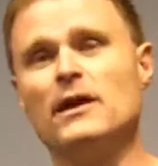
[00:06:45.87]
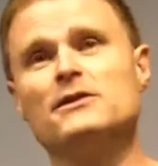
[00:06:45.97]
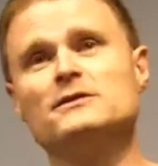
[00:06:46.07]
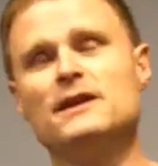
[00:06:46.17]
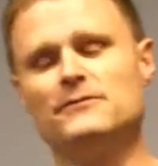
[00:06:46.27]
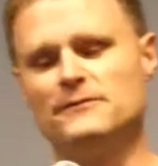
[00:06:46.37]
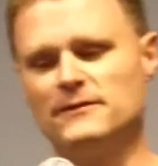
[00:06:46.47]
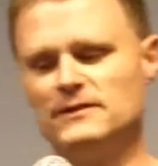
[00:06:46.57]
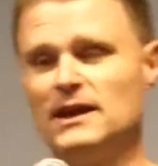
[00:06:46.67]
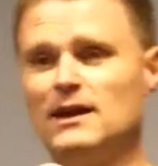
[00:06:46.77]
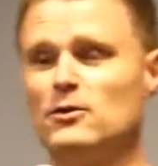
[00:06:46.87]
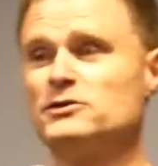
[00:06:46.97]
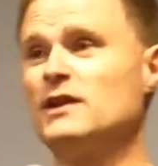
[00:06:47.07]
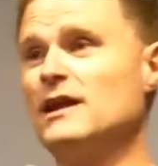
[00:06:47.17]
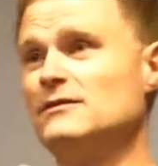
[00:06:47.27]
Matthew 7:15,
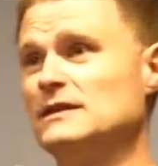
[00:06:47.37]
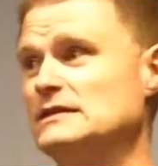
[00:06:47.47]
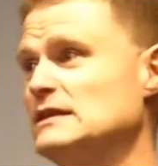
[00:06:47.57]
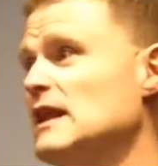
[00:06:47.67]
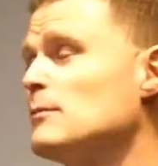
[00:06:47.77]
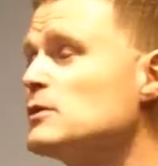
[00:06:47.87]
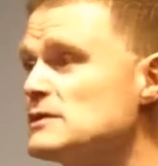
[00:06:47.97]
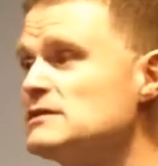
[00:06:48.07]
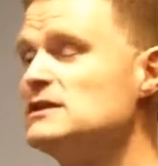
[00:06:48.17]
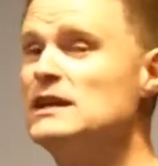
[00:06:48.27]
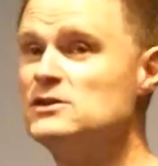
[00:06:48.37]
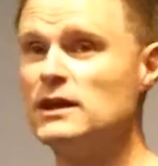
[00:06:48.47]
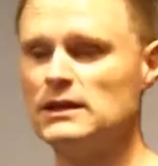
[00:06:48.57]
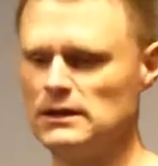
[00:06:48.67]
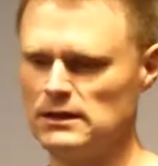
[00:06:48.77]
or should I listen to that person's
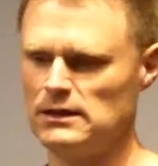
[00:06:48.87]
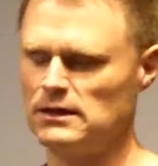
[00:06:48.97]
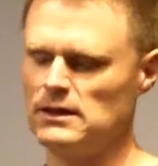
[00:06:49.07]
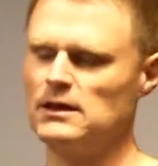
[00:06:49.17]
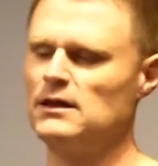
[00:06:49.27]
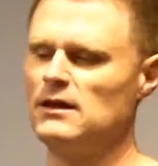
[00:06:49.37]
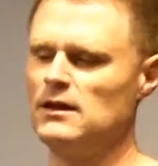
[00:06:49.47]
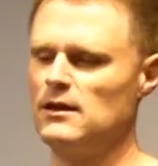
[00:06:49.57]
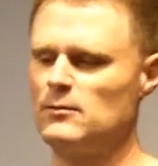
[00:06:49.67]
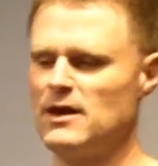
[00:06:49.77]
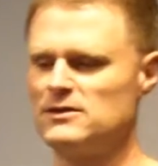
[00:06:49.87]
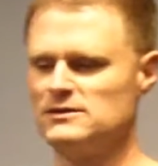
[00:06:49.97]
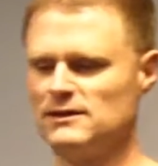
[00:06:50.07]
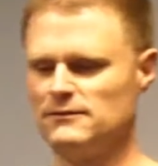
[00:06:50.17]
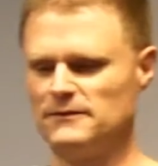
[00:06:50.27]
teaching?
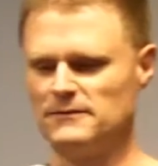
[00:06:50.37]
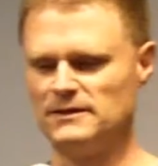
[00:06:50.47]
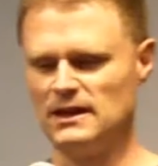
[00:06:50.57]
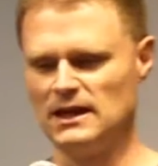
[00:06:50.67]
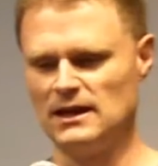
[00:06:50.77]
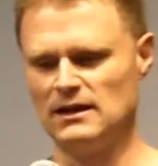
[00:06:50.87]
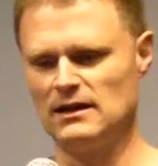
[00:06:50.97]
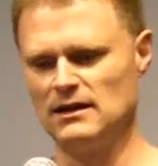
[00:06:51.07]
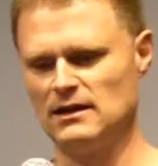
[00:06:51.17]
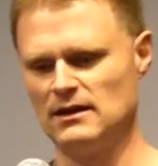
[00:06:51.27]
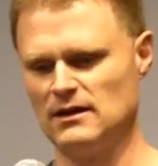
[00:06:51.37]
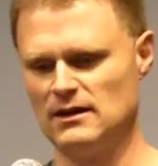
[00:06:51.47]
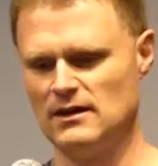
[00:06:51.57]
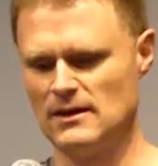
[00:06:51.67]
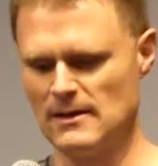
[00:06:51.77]
Matthew 7:15,
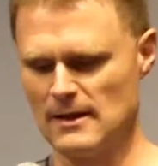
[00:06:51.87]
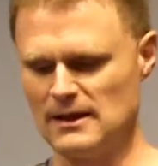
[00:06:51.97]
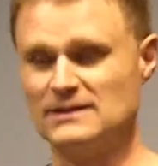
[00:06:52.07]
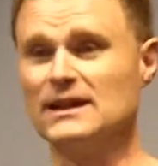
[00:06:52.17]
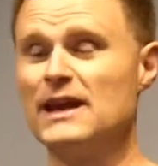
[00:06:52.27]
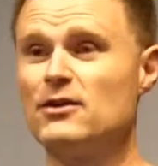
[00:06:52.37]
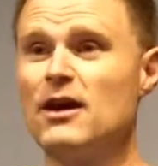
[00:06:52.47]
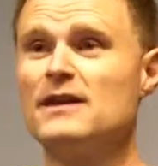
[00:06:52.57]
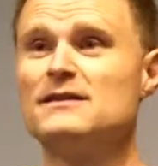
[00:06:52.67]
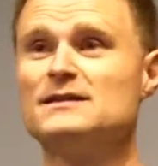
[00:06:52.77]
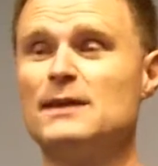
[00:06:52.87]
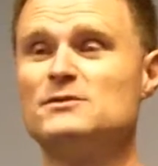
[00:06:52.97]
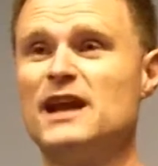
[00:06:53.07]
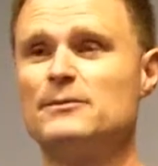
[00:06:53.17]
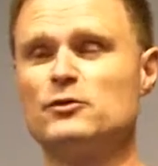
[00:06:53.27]
it's later on in the
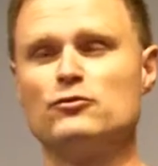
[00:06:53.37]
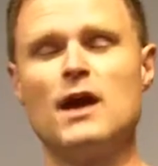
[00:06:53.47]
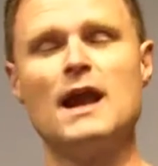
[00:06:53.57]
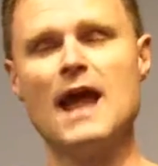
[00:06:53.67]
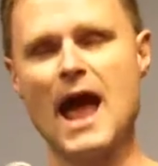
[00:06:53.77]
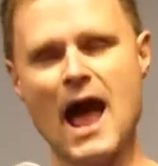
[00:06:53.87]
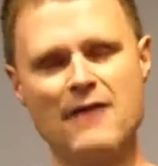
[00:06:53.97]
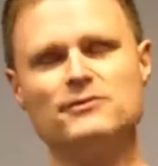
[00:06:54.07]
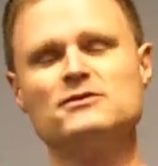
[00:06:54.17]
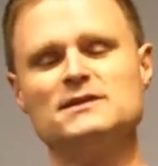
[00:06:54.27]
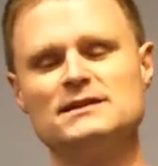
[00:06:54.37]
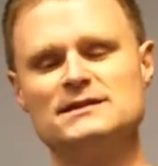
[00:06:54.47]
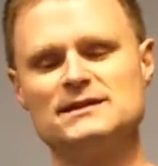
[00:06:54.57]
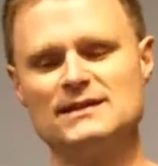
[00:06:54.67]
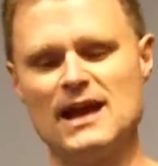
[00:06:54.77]
same chapter, right after
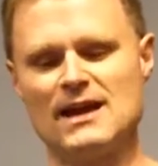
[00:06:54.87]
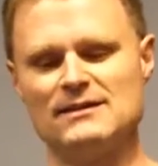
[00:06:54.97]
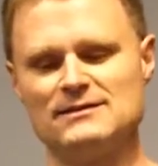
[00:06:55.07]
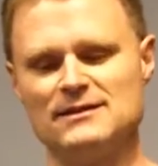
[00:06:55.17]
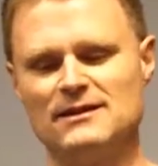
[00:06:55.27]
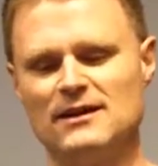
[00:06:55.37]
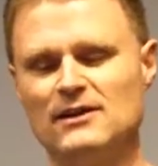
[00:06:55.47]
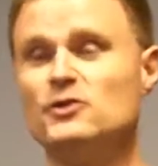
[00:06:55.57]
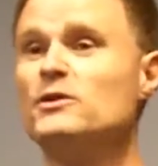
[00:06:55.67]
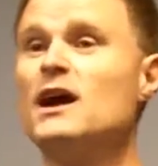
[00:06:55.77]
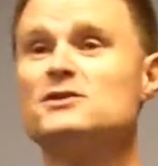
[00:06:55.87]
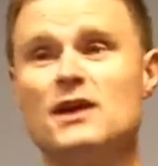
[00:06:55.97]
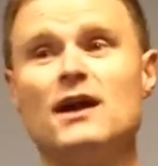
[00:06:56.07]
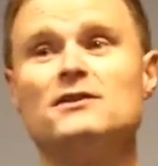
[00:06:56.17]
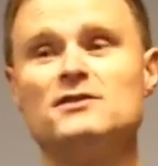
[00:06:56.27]
Jesus says, do not
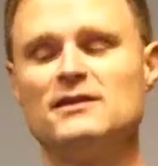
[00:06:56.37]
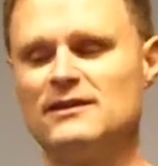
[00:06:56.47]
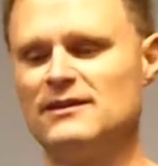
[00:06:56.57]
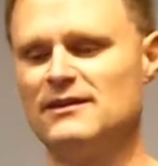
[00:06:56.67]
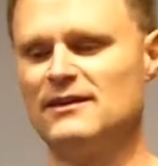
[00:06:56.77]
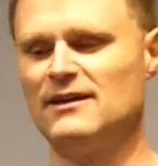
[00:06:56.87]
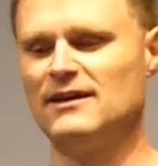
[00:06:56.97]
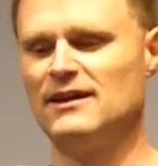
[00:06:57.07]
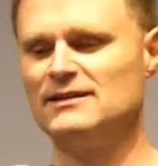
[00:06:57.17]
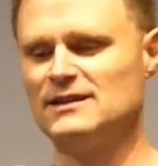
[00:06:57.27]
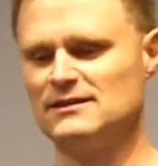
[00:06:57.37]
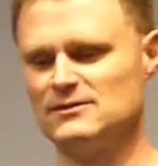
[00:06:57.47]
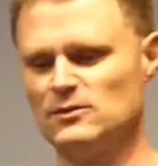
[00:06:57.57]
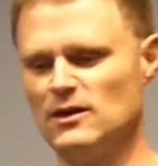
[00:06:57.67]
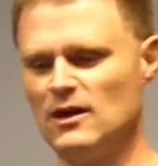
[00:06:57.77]
judge. He
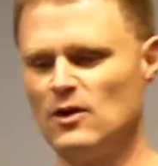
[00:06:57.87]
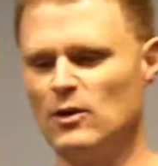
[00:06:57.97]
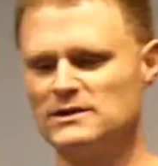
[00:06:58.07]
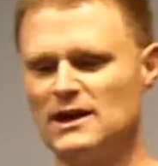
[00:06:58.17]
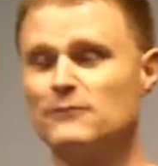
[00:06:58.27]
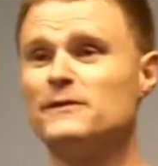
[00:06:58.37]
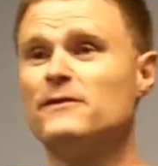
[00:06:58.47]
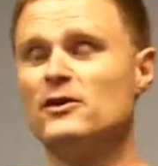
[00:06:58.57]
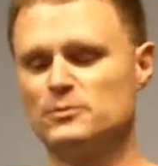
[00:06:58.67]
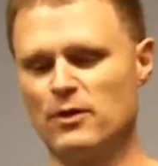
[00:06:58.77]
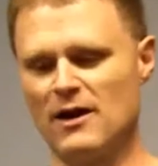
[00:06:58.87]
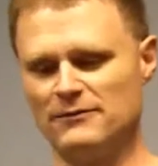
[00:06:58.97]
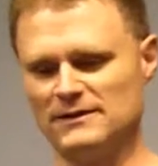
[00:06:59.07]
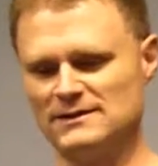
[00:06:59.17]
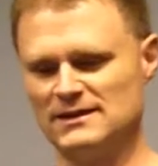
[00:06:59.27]
says, watch out for false
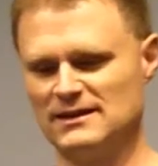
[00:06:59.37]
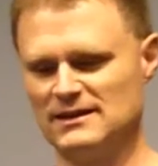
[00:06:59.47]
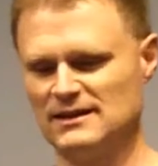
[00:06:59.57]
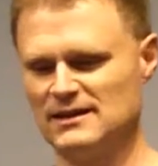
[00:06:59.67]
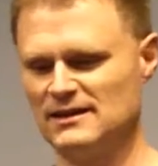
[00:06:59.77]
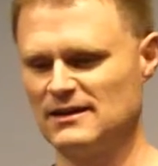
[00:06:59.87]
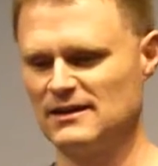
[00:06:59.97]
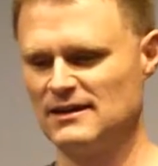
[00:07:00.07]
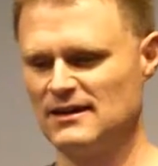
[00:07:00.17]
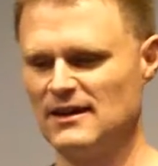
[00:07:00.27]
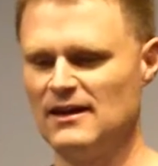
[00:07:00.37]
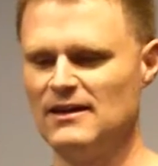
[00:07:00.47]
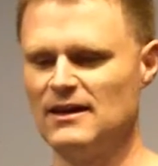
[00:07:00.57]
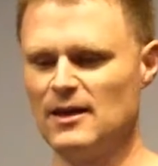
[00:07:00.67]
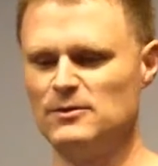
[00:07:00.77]
prophets.
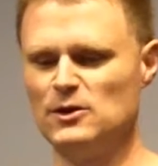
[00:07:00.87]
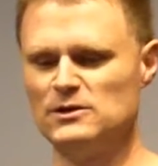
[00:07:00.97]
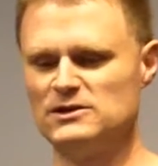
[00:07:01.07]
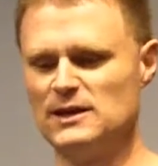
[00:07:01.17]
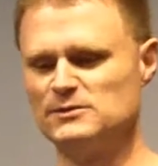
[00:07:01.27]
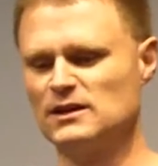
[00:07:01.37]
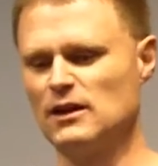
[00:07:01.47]
They come to you in sheep's